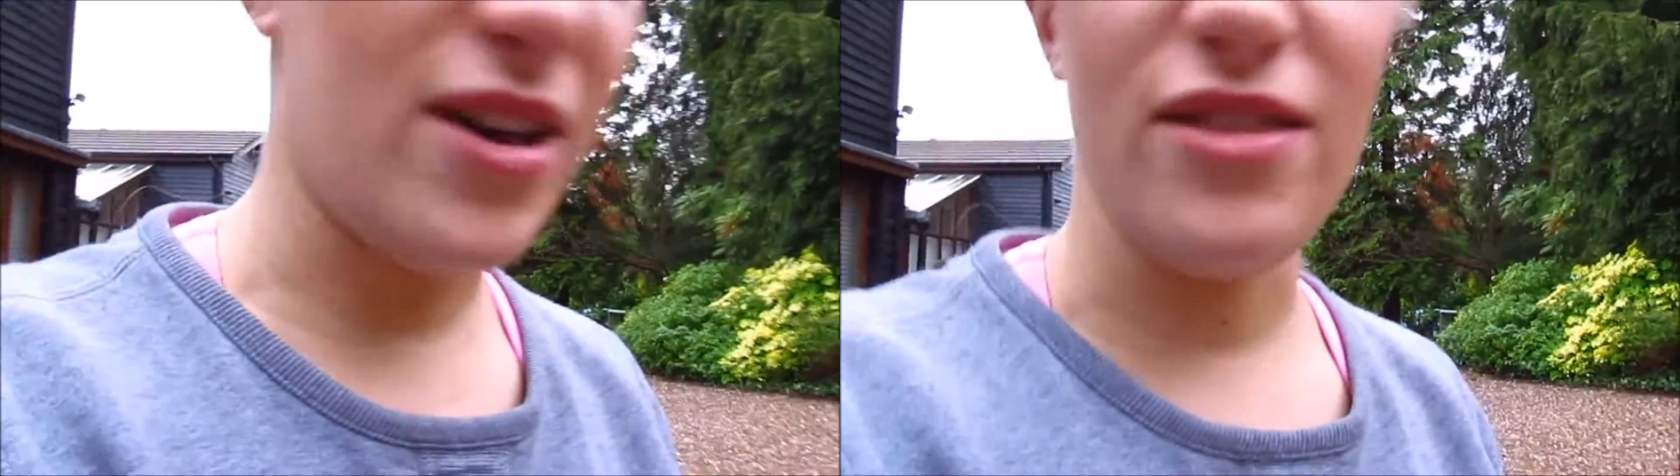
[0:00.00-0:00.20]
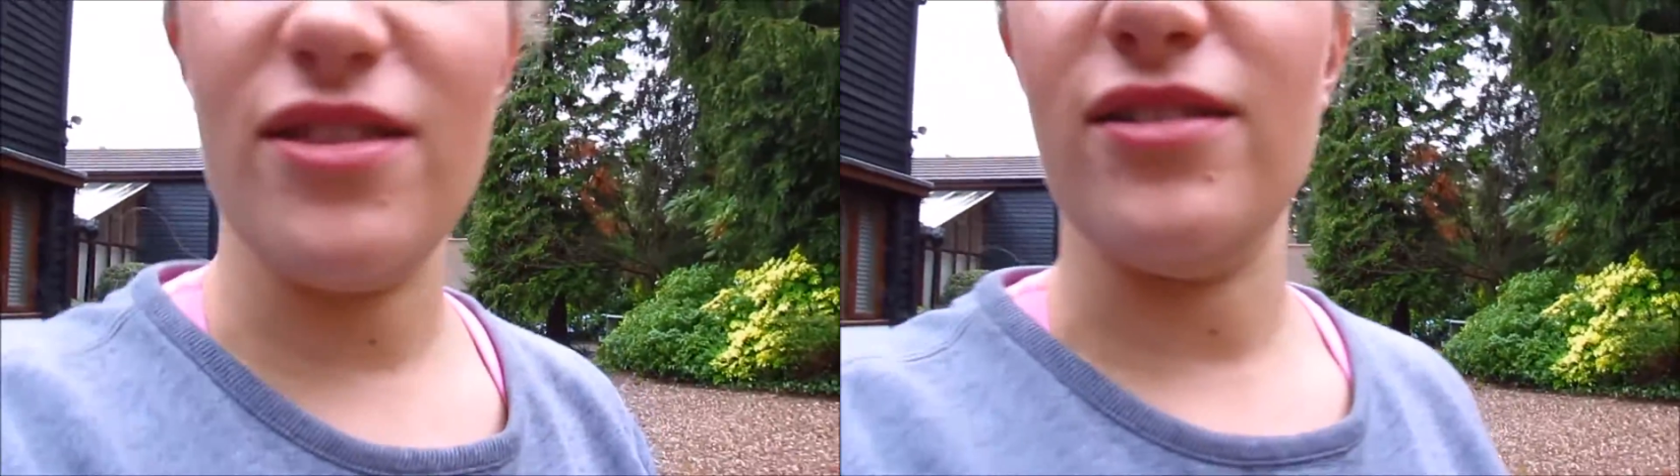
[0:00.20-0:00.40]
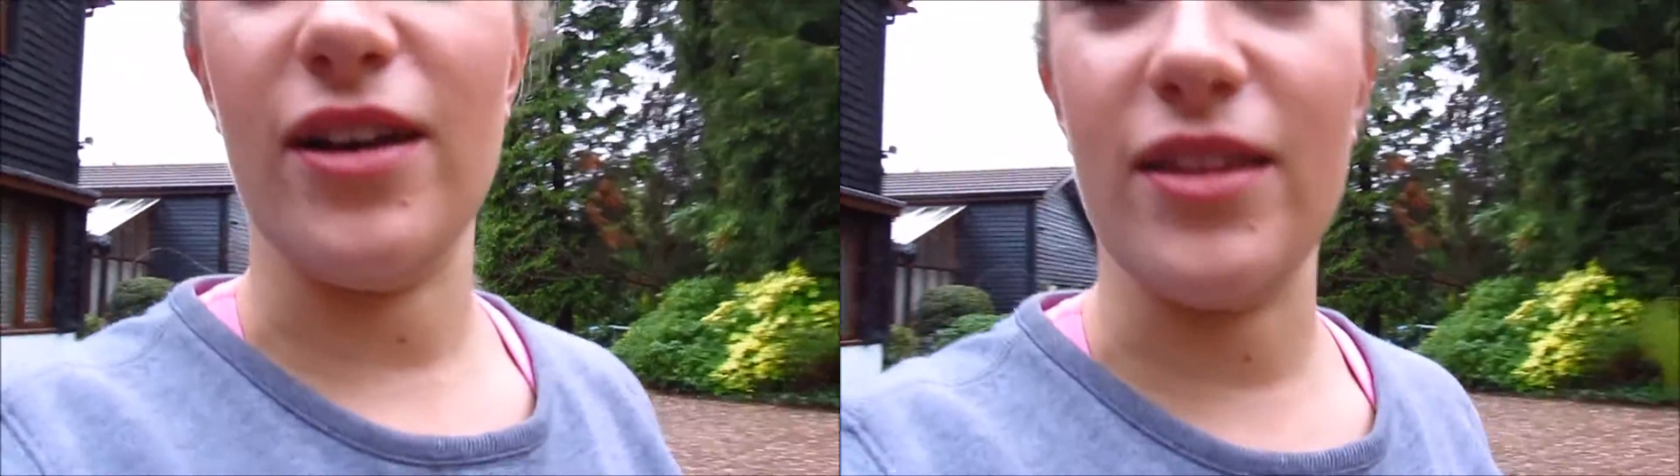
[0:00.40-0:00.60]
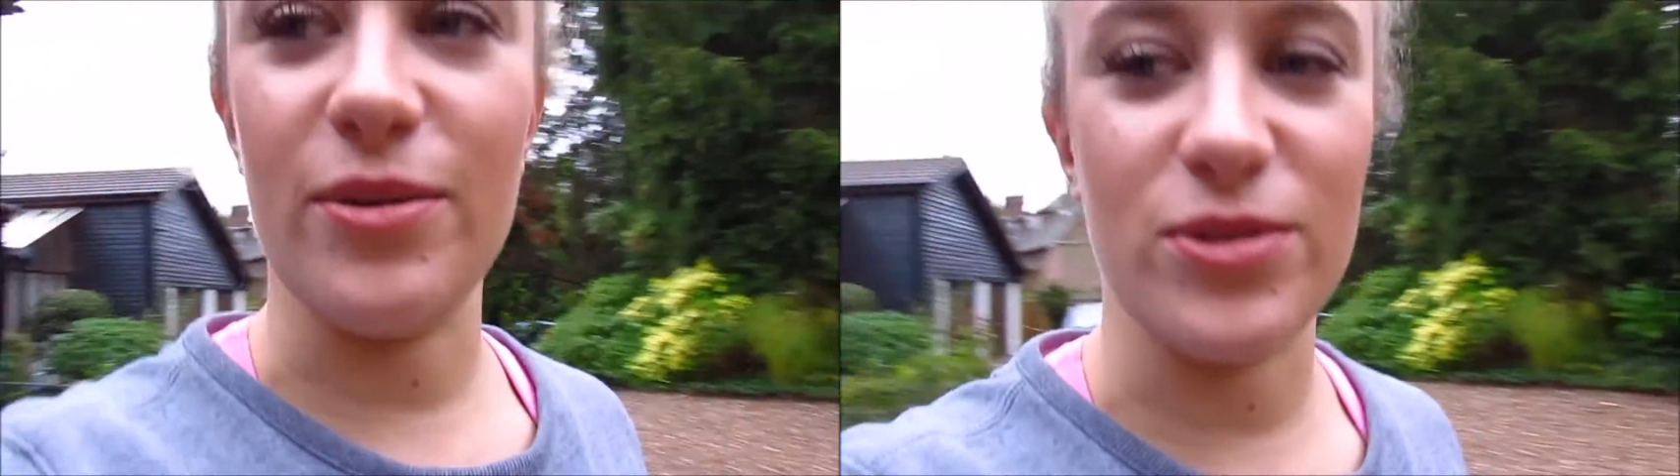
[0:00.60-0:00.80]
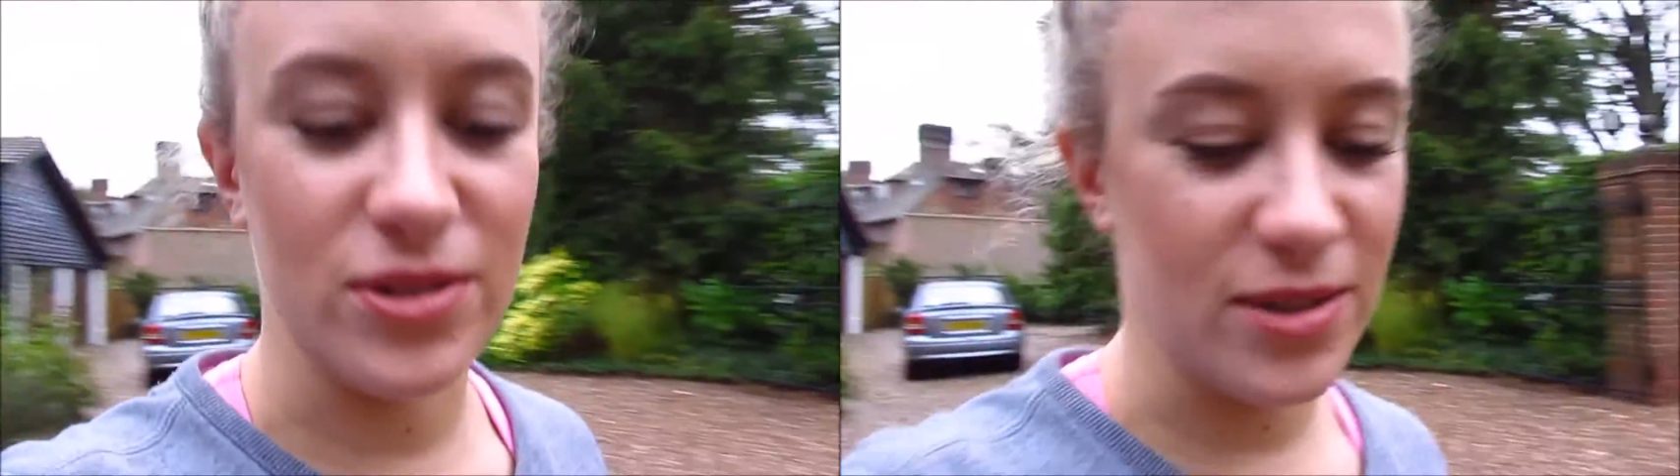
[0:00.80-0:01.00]
with. Like,
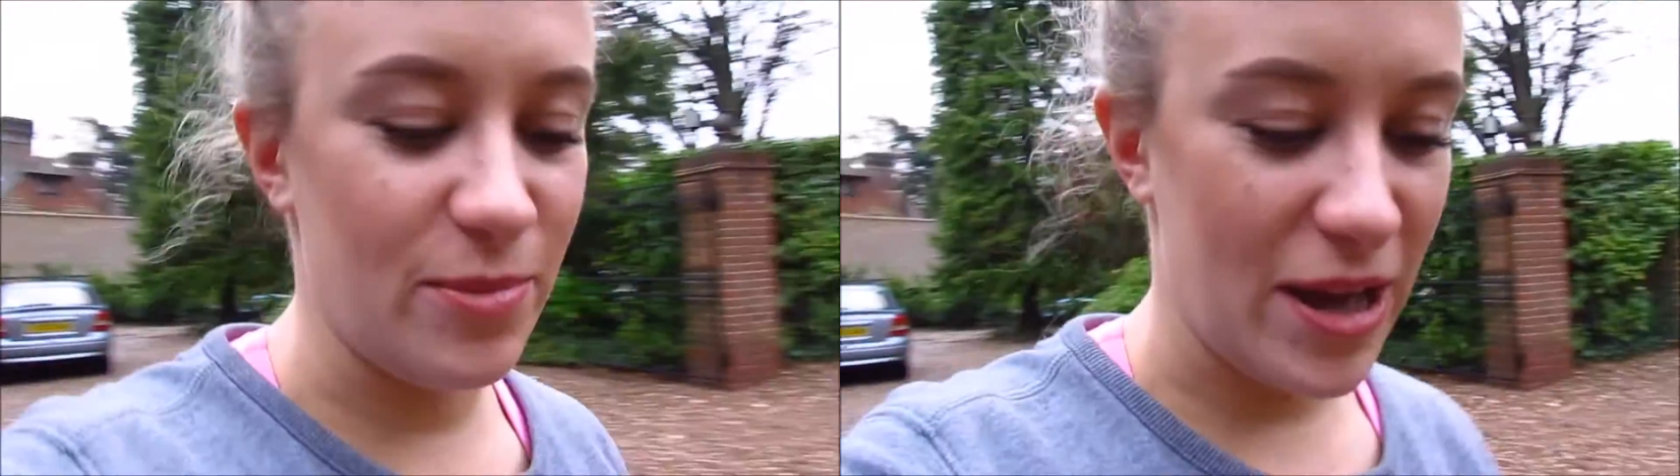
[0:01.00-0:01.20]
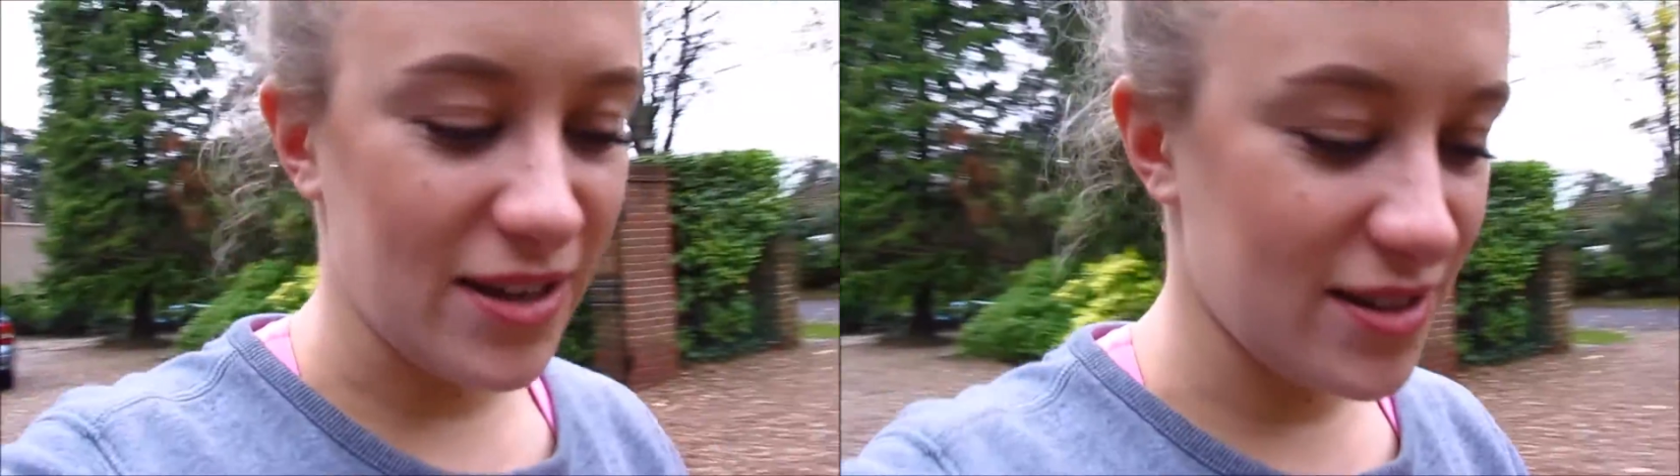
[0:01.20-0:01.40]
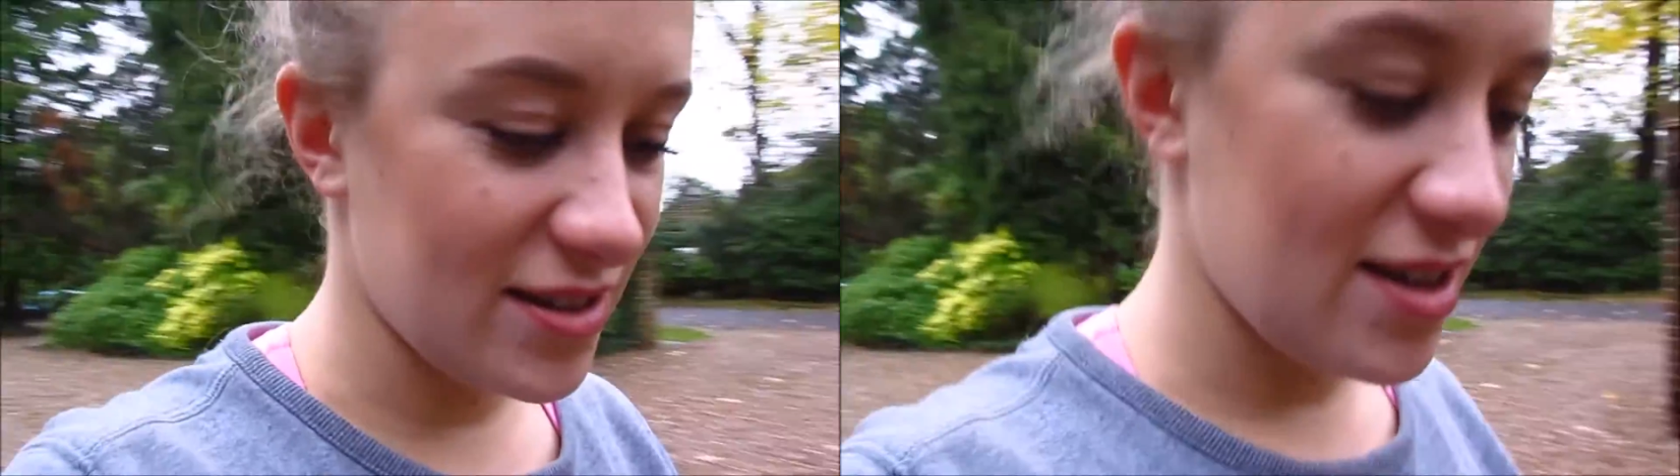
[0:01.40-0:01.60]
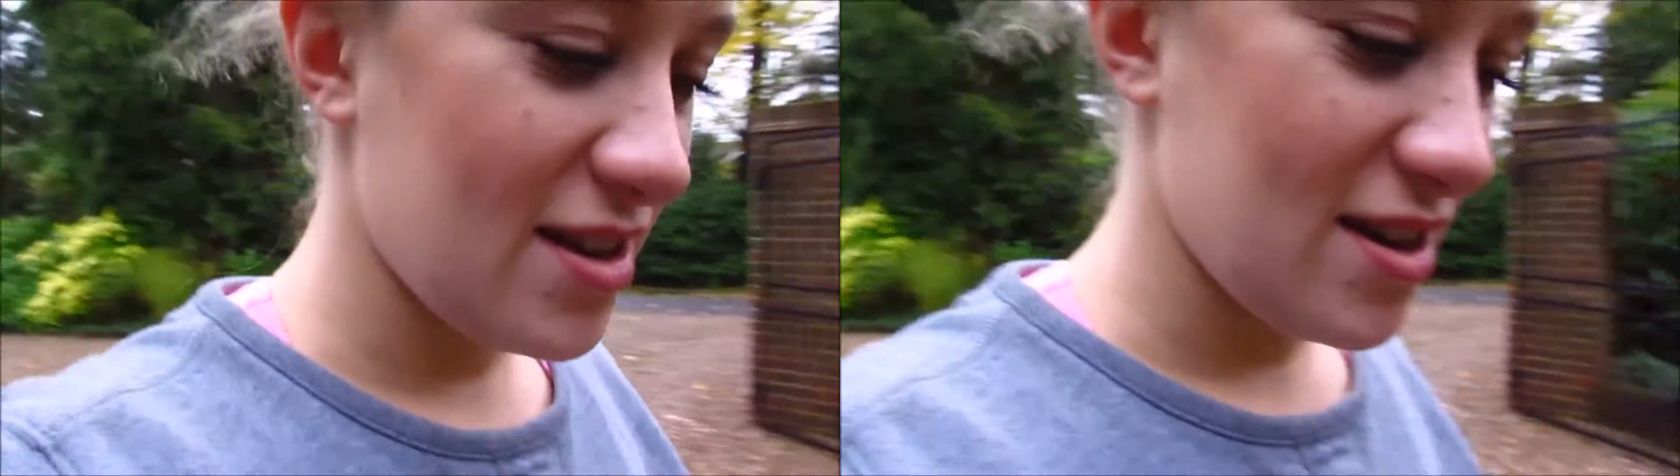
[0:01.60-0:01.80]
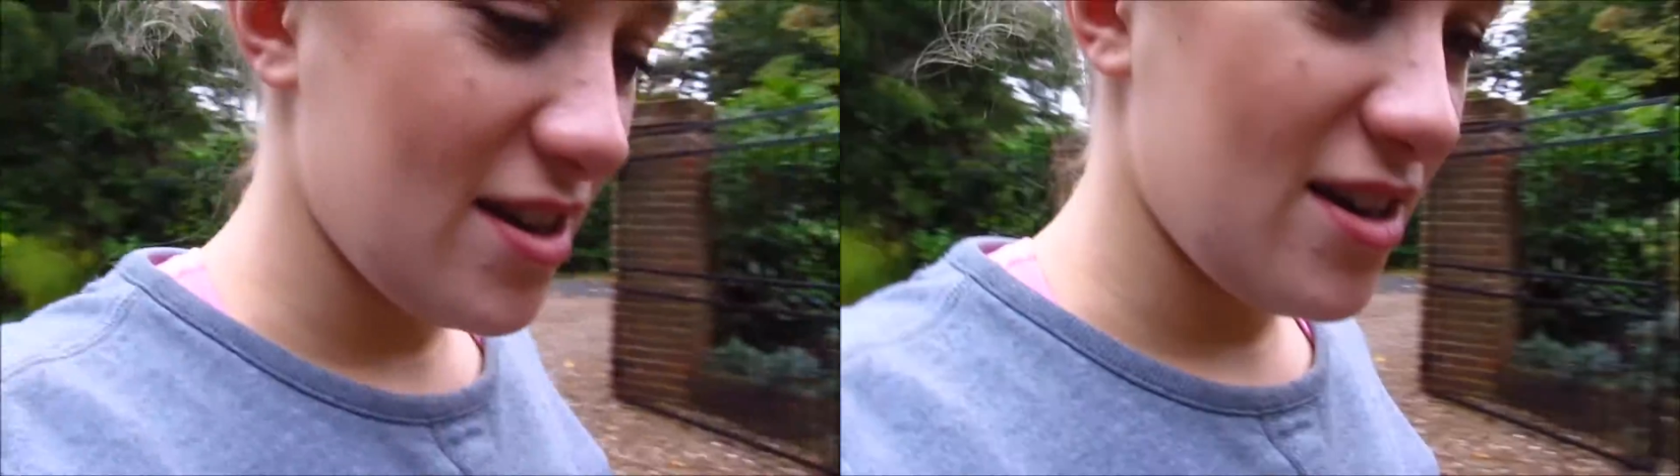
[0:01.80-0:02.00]
they were just the best,
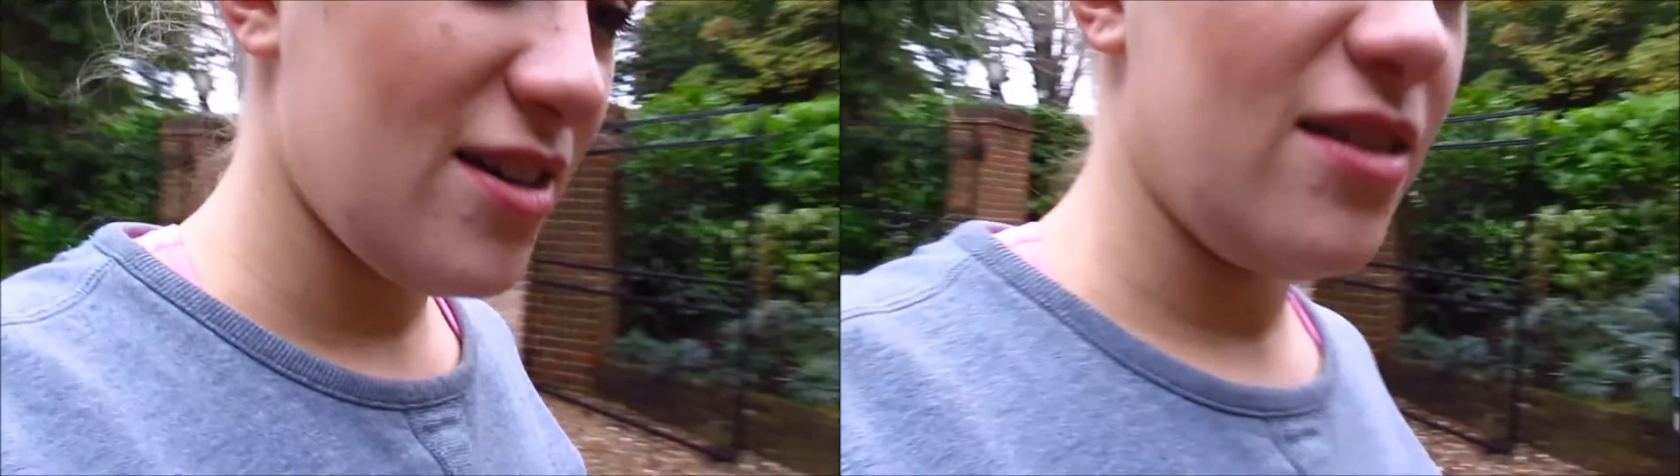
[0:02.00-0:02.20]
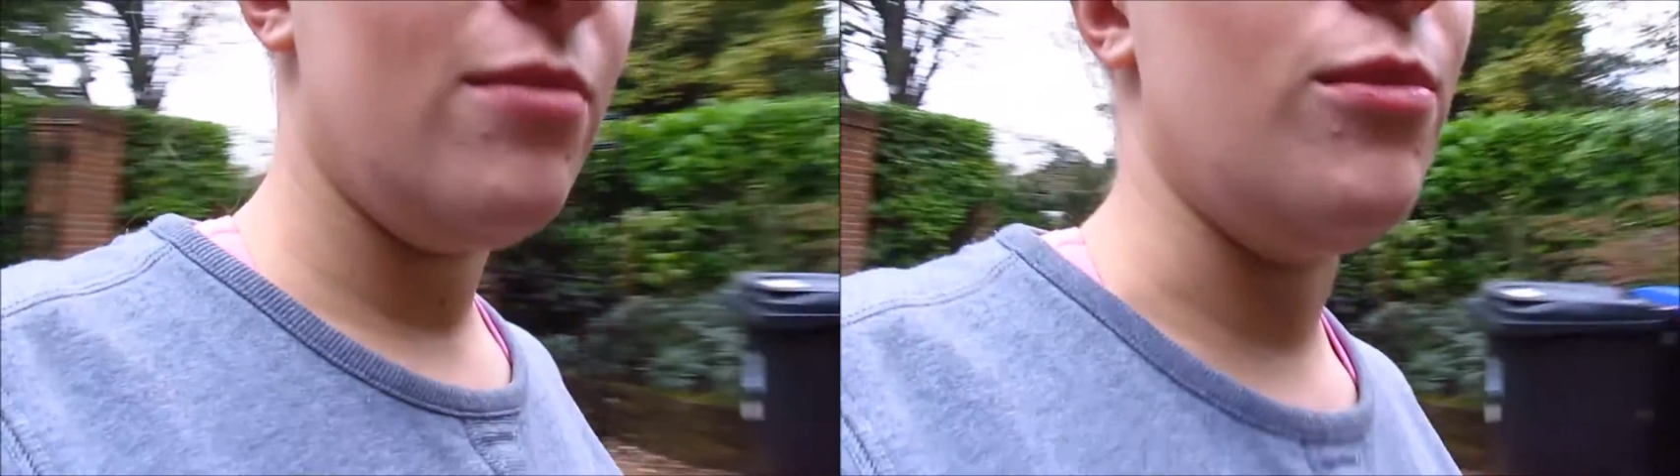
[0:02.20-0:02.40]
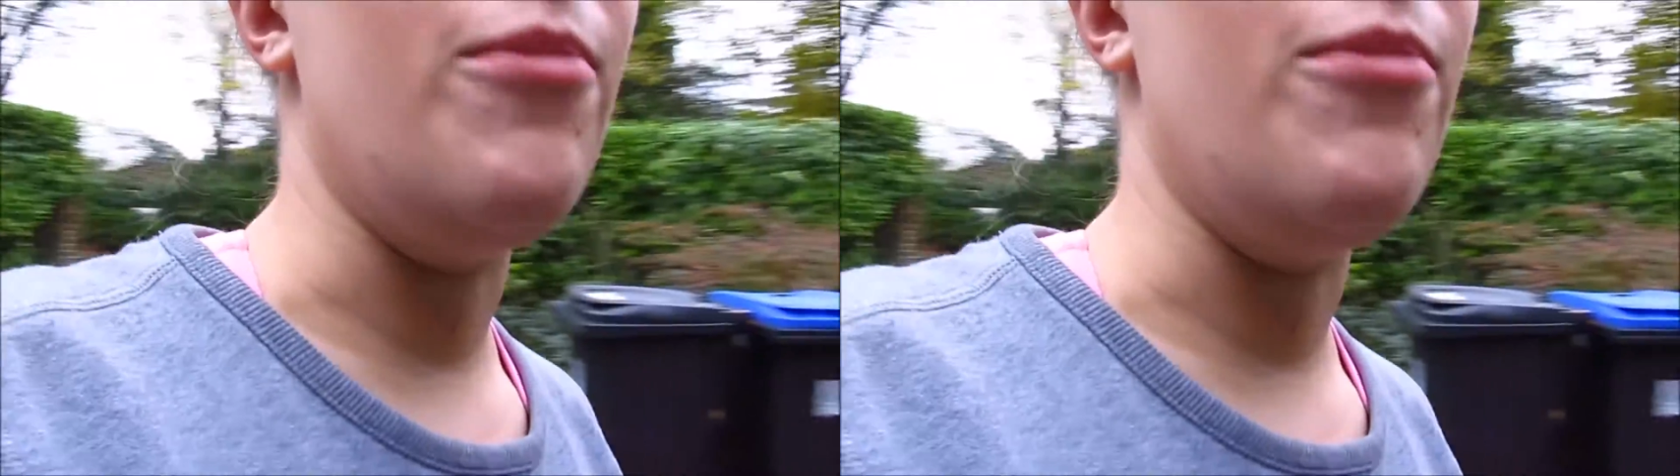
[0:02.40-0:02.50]
my